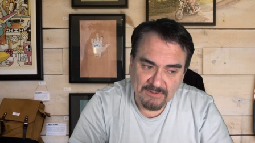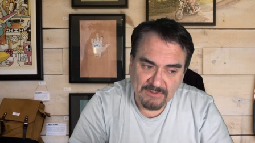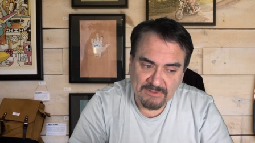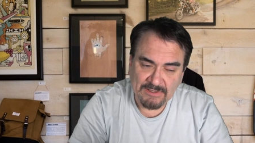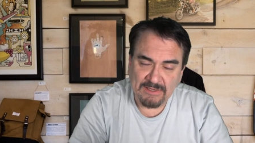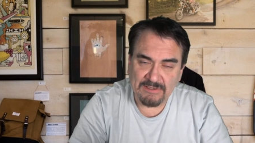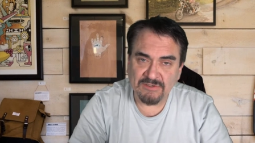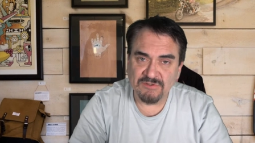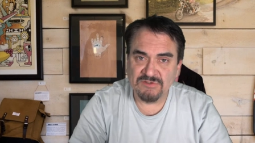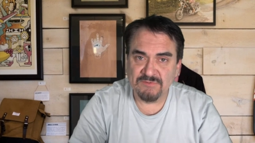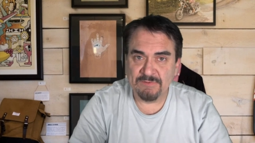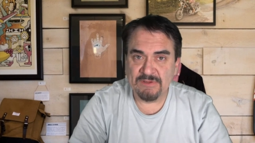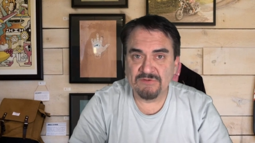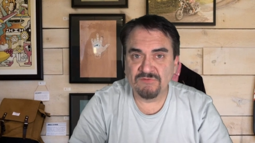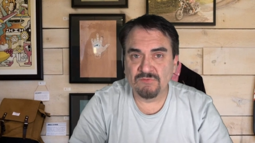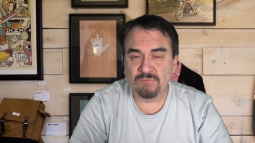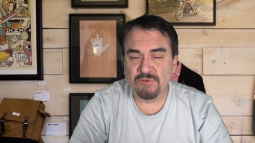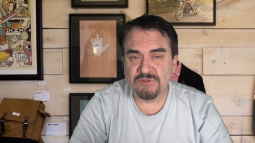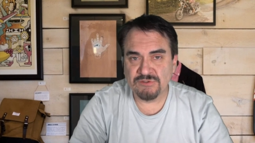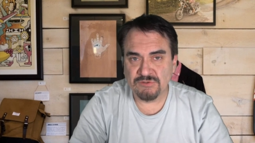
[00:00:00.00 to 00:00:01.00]
Again, it
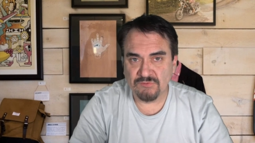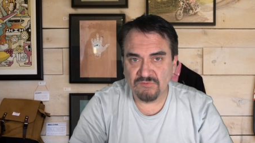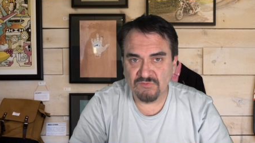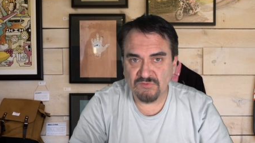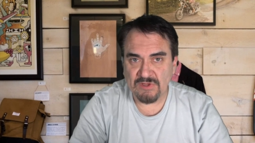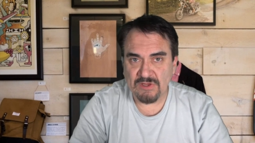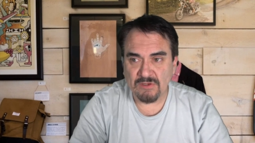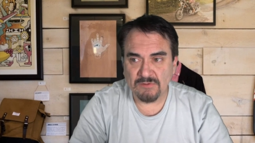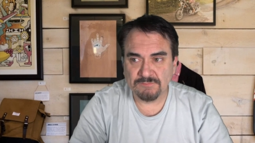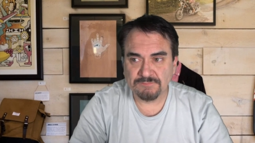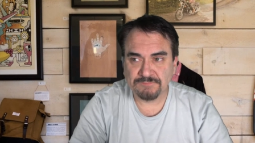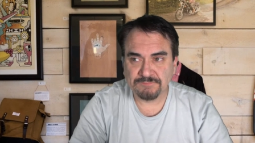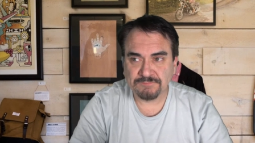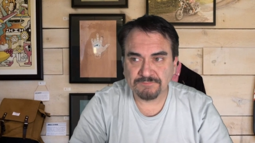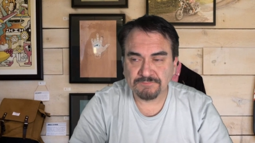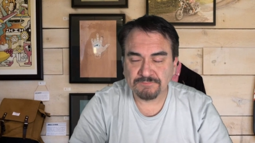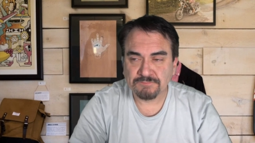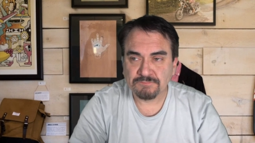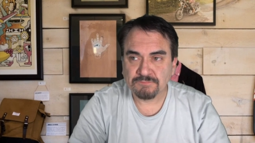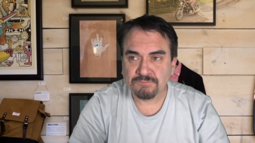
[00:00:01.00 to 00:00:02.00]
depends on what you sell.
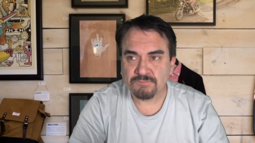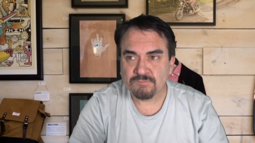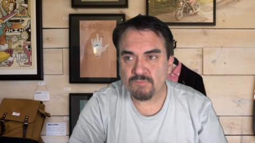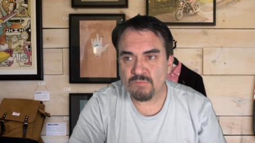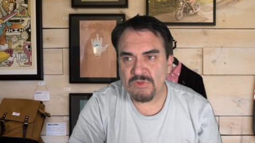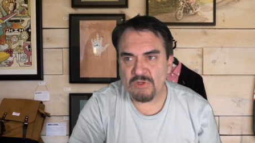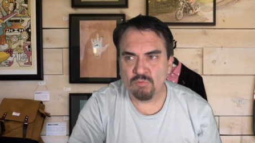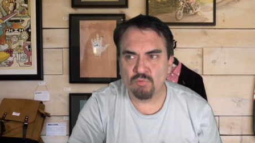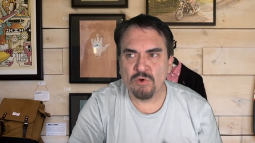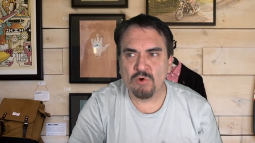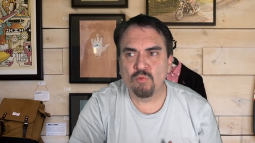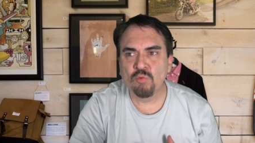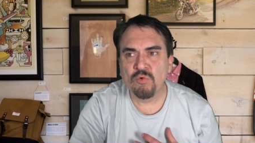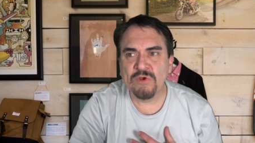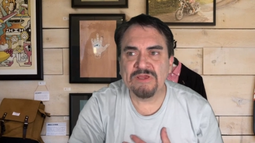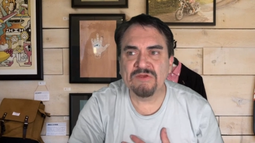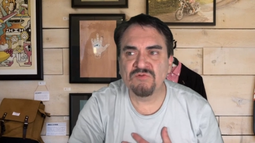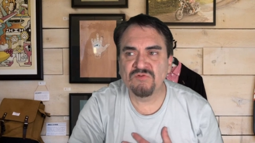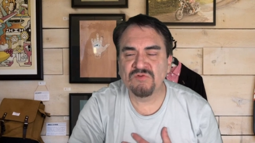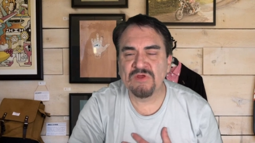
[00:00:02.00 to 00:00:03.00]
What
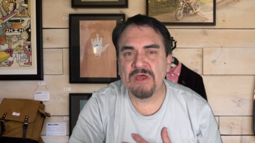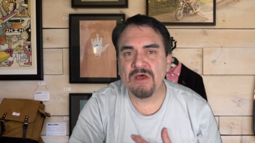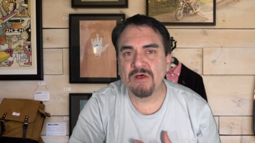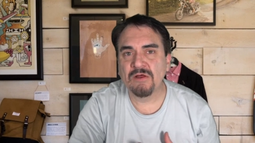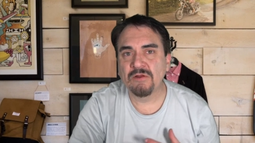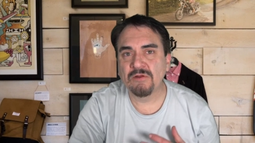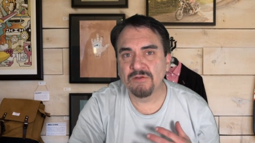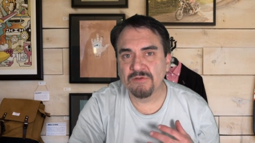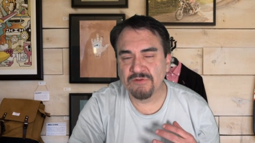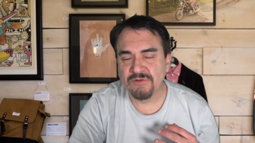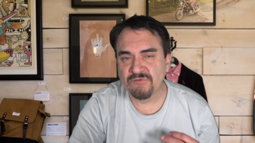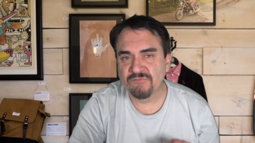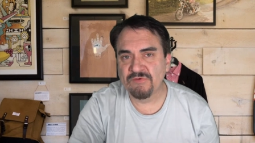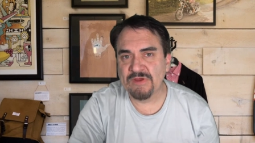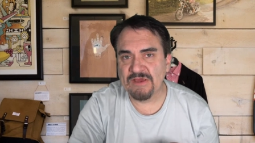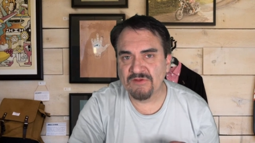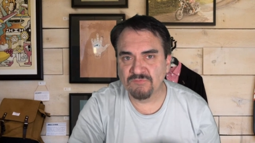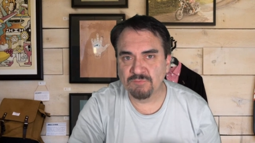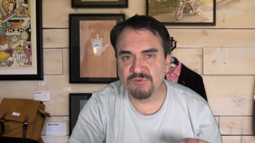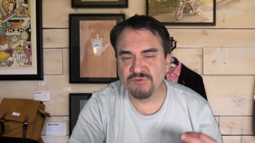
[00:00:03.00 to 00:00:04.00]
we sell, the
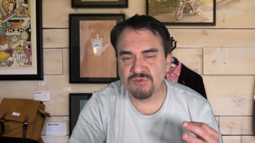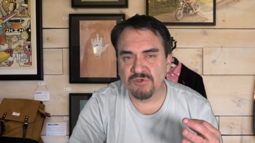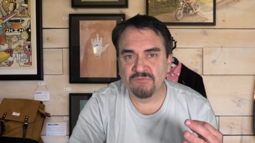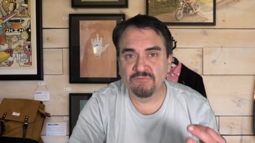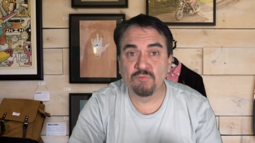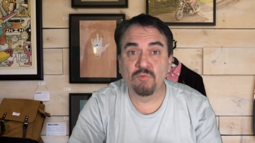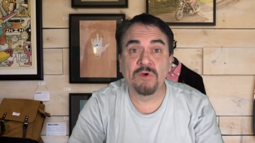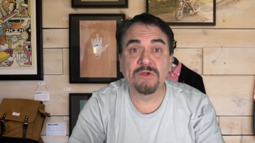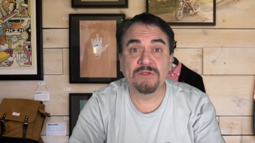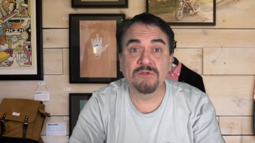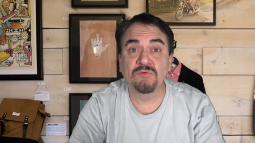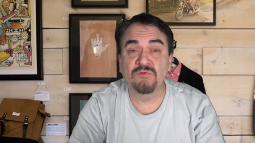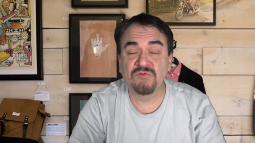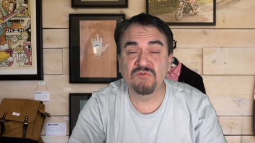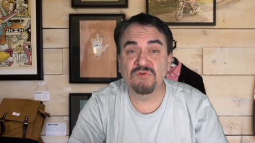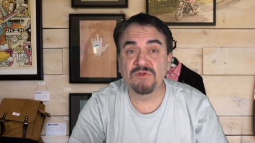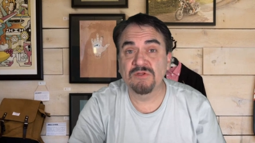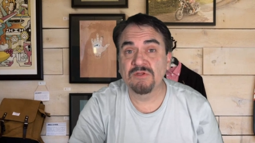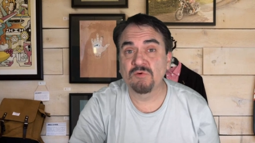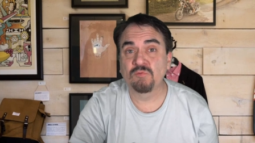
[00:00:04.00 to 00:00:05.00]
vast majority of what you
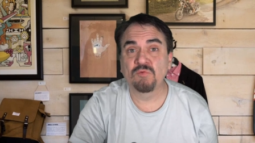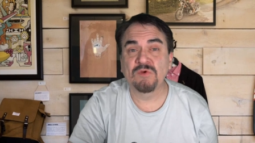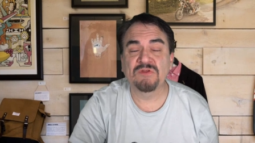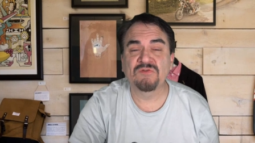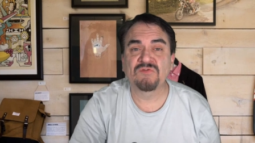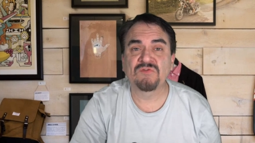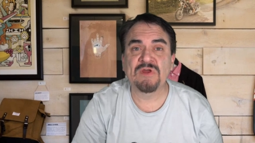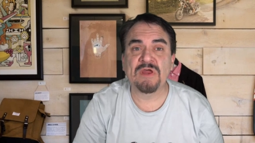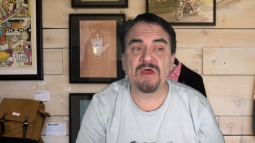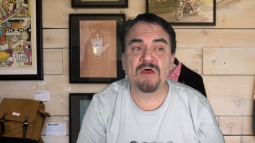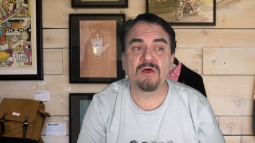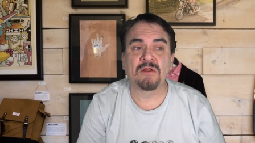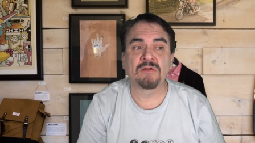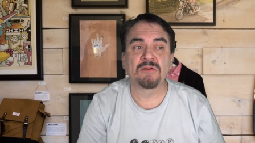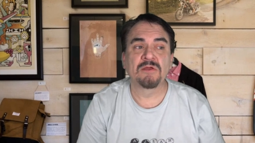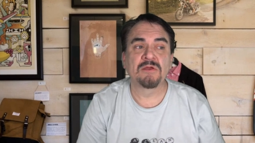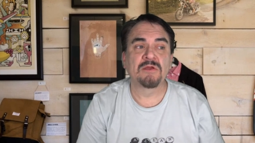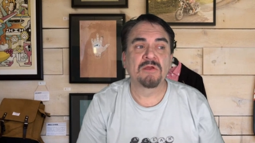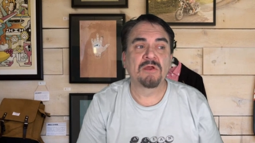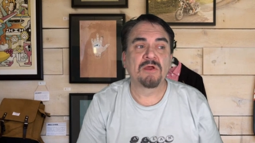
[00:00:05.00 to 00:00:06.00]
see that we sell